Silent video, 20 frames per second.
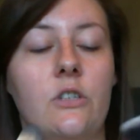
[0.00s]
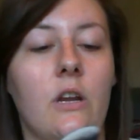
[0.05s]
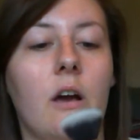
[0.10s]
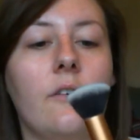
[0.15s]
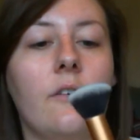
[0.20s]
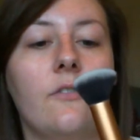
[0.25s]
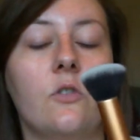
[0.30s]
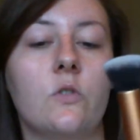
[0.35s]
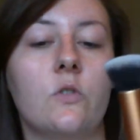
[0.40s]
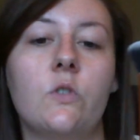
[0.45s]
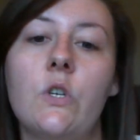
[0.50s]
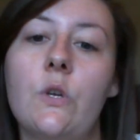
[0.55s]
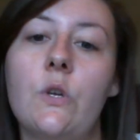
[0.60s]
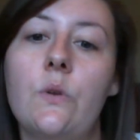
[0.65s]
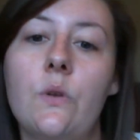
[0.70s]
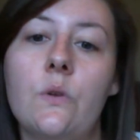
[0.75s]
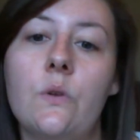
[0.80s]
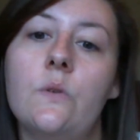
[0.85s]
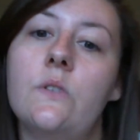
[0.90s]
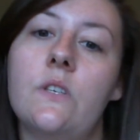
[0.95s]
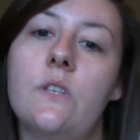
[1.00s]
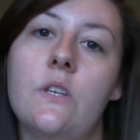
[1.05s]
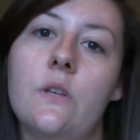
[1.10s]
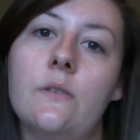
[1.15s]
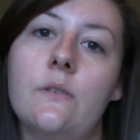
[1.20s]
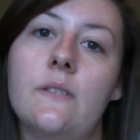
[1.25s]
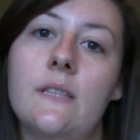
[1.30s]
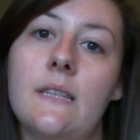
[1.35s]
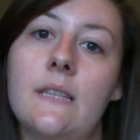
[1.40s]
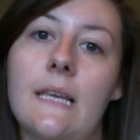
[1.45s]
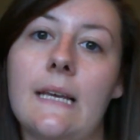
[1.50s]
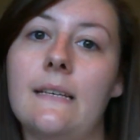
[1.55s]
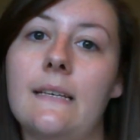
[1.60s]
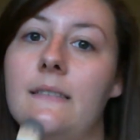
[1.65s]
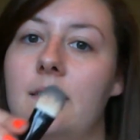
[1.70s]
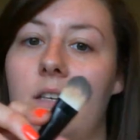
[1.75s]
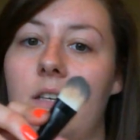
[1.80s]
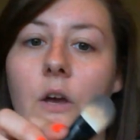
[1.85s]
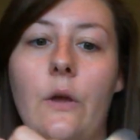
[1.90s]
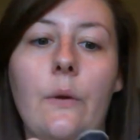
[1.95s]
I've got too used to using this,
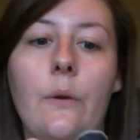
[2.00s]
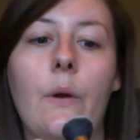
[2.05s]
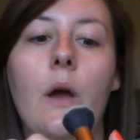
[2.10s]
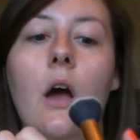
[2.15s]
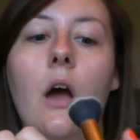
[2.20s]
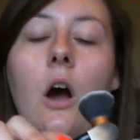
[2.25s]
so